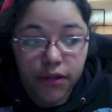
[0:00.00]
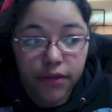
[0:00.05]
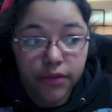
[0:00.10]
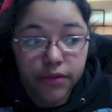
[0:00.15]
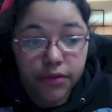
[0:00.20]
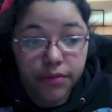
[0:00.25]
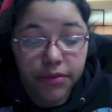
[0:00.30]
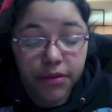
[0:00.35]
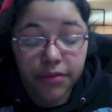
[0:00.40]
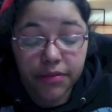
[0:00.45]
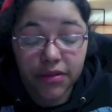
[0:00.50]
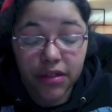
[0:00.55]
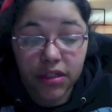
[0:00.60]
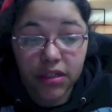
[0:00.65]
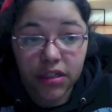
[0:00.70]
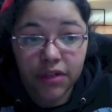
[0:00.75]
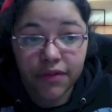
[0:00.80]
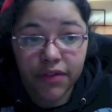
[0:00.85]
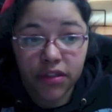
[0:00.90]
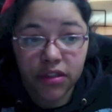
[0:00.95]
sometimes like
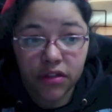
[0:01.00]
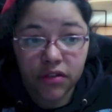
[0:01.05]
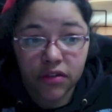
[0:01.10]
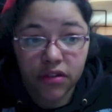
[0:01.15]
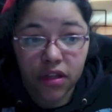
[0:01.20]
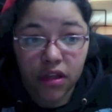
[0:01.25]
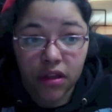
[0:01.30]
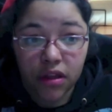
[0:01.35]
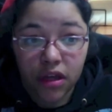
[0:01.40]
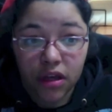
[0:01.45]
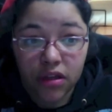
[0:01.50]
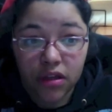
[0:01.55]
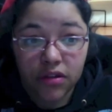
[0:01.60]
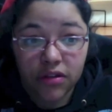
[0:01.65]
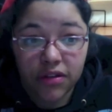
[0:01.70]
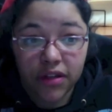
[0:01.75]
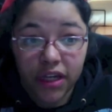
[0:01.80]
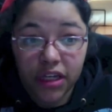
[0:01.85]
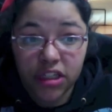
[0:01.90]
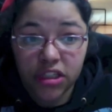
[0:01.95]
even just the like
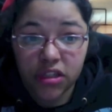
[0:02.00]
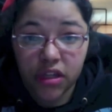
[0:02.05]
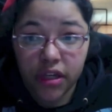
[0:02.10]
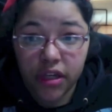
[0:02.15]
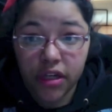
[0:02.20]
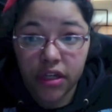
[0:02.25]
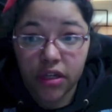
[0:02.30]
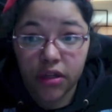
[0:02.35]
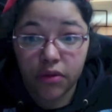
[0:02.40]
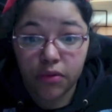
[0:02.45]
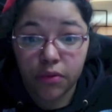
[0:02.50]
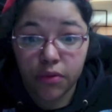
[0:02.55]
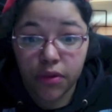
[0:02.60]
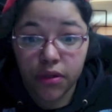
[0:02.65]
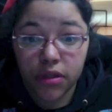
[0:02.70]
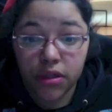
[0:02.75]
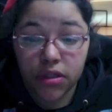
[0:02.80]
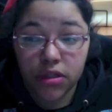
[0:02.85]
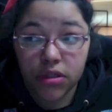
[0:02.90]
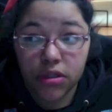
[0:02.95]
stage lighting
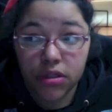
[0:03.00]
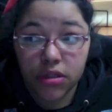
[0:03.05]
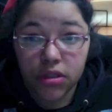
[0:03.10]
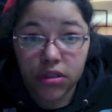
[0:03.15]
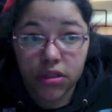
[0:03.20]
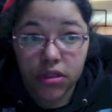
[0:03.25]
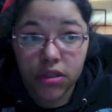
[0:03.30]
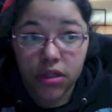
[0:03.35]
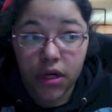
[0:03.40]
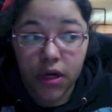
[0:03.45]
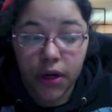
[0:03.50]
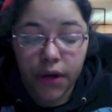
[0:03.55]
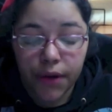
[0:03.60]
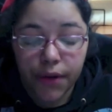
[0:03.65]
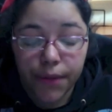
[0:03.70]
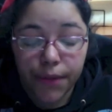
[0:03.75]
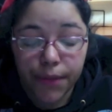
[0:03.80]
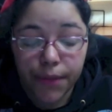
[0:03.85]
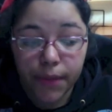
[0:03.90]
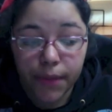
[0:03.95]
would
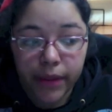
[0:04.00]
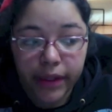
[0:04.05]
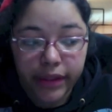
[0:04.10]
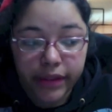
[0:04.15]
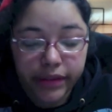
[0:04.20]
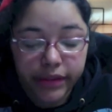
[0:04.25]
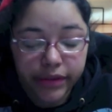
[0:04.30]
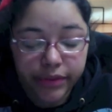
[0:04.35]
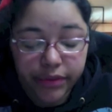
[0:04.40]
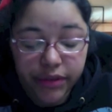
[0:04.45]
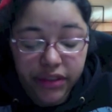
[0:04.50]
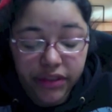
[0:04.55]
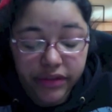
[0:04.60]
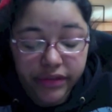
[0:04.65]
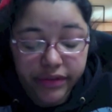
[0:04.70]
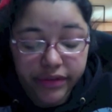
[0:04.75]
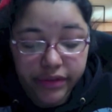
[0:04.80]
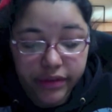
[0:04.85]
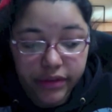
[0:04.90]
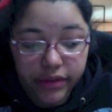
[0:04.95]
like it would
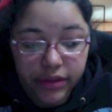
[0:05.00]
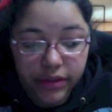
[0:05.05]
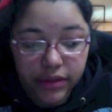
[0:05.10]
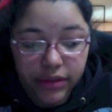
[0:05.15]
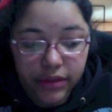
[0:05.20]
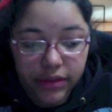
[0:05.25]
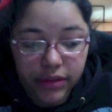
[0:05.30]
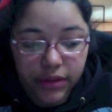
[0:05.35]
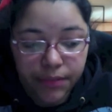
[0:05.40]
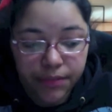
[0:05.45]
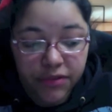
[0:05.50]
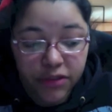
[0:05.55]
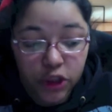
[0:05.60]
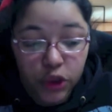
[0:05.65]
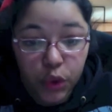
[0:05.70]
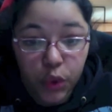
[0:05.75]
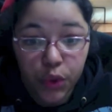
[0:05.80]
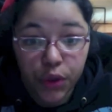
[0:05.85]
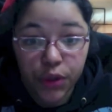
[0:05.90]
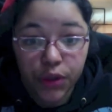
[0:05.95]
just
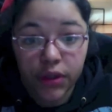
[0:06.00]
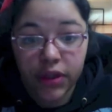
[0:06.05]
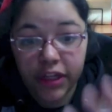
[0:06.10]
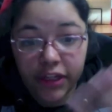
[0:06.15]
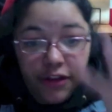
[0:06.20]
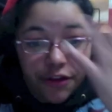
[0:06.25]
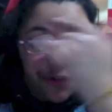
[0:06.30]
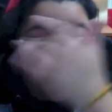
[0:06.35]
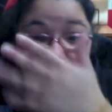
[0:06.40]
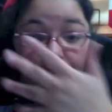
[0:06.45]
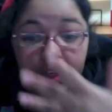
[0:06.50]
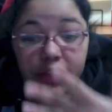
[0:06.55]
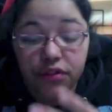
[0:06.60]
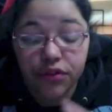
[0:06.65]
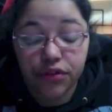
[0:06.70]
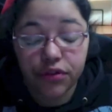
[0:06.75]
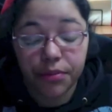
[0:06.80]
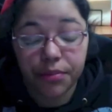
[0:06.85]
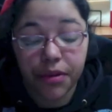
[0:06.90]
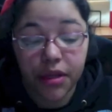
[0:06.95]
obscure like their face
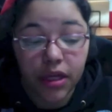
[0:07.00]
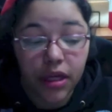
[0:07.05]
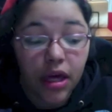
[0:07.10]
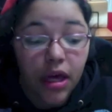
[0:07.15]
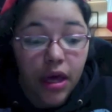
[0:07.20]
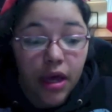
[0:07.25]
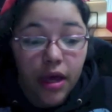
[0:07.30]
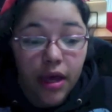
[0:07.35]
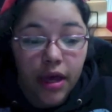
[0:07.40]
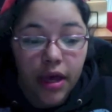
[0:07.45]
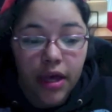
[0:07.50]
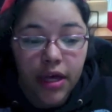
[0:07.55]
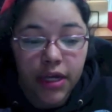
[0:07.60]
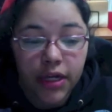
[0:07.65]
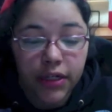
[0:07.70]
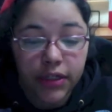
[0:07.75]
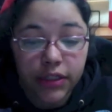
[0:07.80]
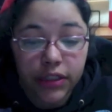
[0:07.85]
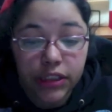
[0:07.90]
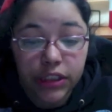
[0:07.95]
or something.
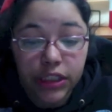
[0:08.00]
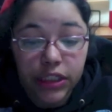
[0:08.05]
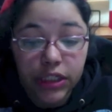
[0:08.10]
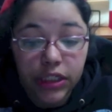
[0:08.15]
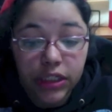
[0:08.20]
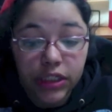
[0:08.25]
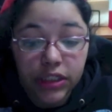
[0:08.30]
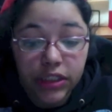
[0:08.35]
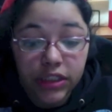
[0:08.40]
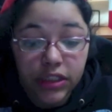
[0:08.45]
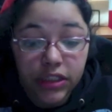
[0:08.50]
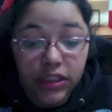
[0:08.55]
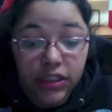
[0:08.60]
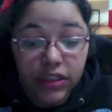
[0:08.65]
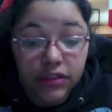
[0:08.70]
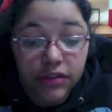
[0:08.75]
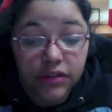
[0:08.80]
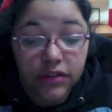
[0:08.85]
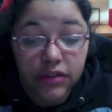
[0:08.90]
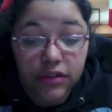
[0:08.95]
And
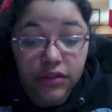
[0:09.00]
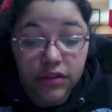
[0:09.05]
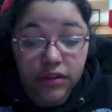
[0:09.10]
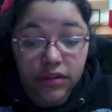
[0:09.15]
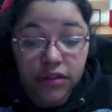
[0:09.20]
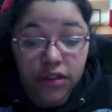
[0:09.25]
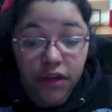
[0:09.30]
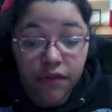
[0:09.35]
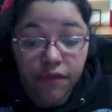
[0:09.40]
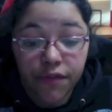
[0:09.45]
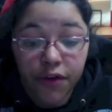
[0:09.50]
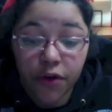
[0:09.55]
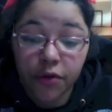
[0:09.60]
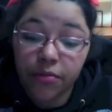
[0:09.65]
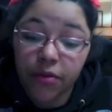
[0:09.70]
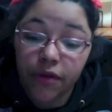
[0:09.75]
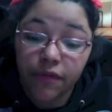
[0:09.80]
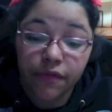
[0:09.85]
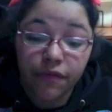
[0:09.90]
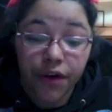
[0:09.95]
they found
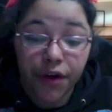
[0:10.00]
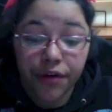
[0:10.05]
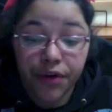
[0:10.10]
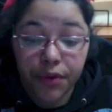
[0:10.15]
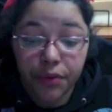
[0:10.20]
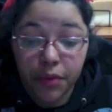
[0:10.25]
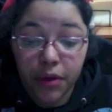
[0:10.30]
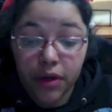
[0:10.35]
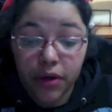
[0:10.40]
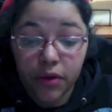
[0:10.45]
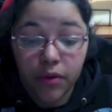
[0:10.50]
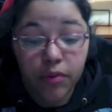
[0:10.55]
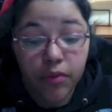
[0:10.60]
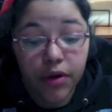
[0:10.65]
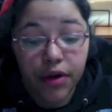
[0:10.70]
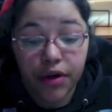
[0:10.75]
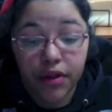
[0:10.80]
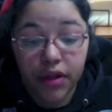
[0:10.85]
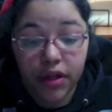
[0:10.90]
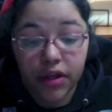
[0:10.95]
it very well,
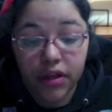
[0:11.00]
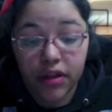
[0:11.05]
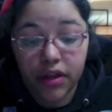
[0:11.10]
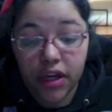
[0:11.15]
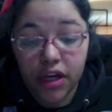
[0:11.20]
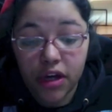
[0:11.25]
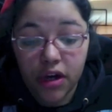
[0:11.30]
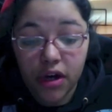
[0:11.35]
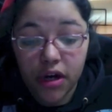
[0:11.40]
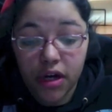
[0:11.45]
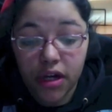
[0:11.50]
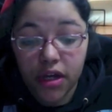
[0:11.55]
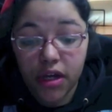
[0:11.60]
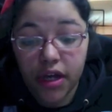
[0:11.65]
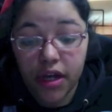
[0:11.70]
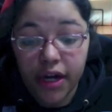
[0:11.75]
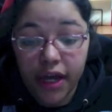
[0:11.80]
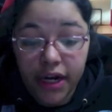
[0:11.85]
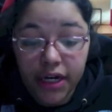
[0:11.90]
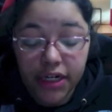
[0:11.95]
where like they cut it
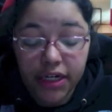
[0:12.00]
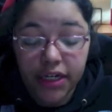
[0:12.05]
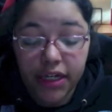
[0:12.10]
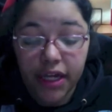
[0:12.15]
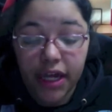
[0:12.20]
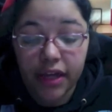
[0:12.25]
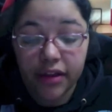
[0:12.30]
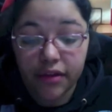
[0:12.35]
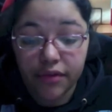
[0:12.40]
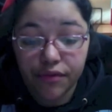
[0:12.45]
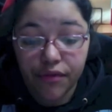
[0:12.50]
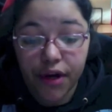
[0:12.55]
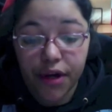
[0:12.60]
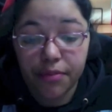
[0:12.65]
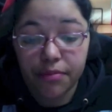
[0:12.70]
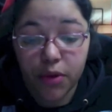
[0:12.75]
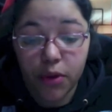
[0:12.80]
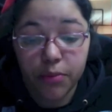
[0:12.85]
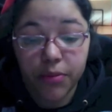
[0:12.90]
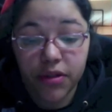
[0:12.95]
and edited it at the right
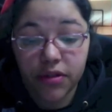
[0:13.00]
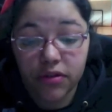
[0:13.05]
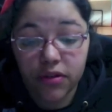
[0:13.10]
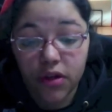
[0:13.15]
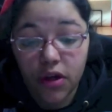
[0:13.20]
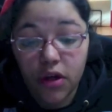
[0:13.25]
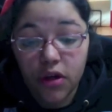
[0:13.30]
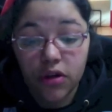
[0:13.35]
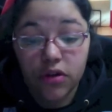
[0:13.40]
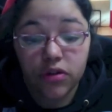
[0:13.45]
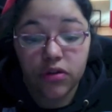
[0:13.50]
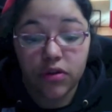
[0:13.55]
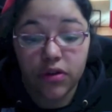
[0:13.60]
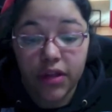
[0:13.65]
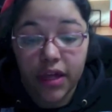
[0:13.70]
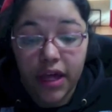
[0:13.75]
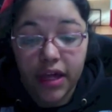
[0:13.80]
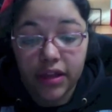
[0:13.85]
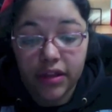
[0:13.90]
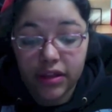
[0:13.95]
moments so
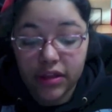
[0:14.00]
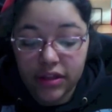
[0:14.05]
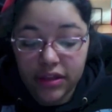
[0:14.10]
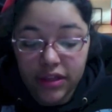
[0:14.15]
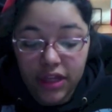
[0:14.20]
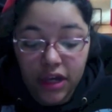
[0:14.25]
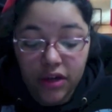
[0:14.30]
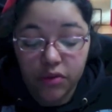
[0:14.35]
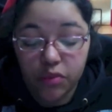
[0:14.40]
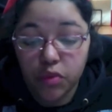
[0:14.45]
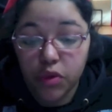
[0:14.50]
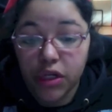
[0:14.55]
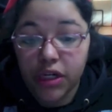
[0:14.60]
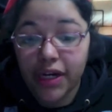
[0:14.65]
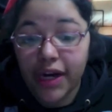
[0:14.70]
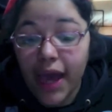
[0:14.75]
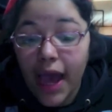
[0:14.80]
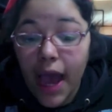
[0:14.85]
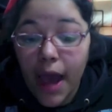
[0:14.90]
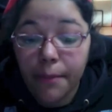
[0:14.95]
that that
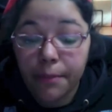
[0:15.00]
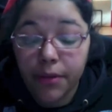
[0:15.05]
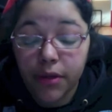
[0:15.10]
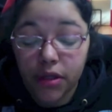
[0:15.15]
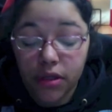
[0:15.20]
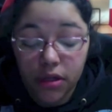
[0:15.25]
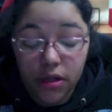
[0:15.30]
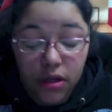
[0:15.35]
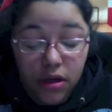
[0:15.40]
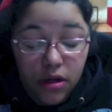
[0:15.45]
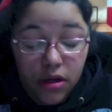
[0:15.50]
wouldn't happen.